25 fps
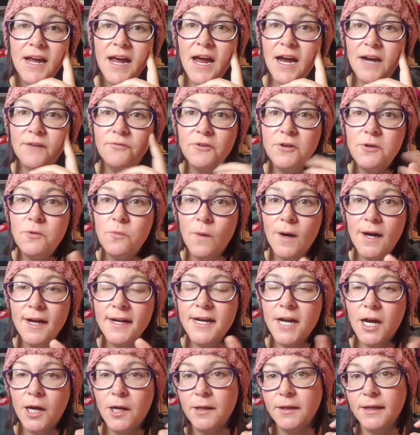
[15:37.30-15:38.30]

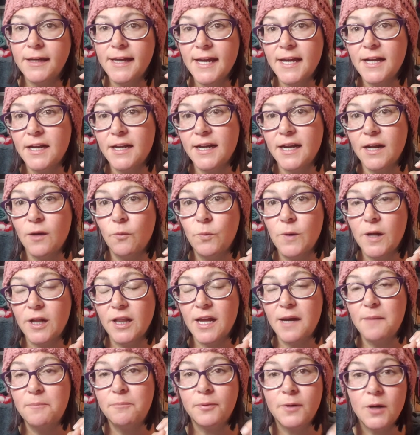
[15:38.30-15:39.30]
everyone
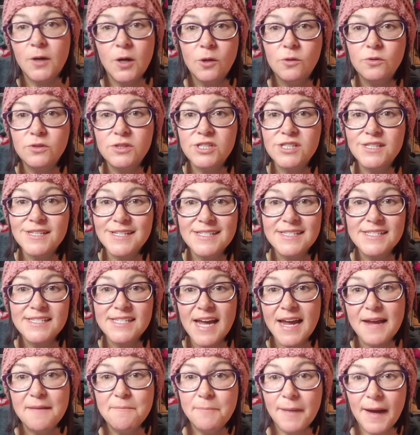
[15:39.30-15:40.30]
will approach the
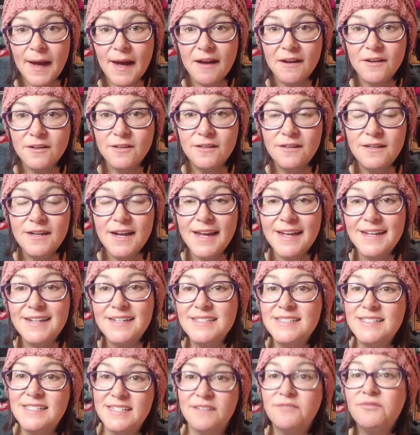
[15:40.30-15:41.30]
same pattern in
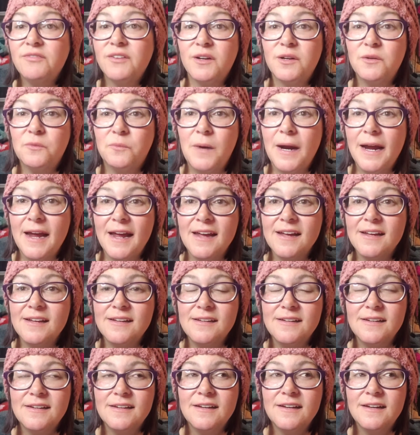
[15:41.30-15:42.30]
a different way.
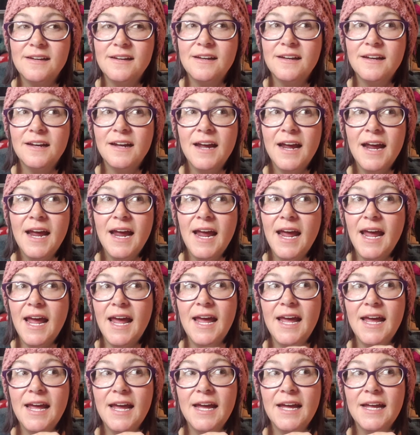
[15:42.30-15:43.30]

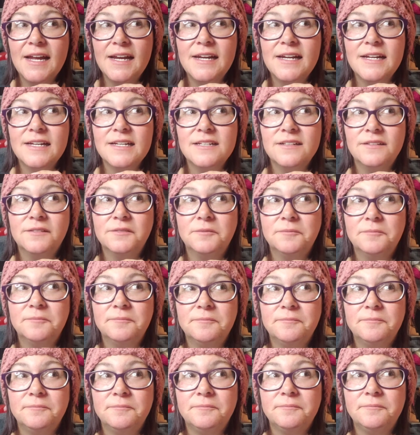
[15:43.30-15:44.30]
And
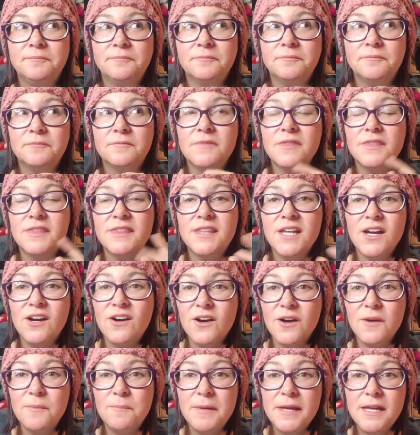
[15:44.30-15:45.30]
there
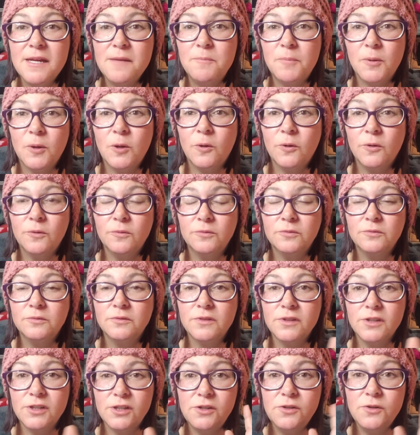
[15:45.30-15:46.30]
are people,
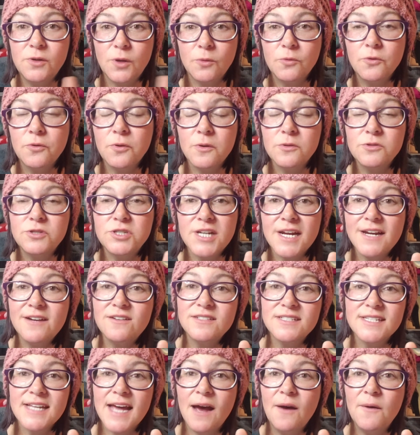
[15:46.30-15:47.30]

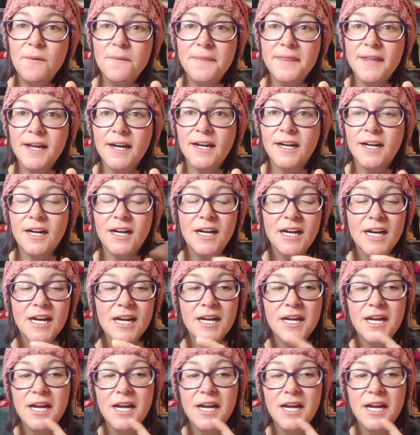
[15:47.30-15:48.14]
crocheters out there,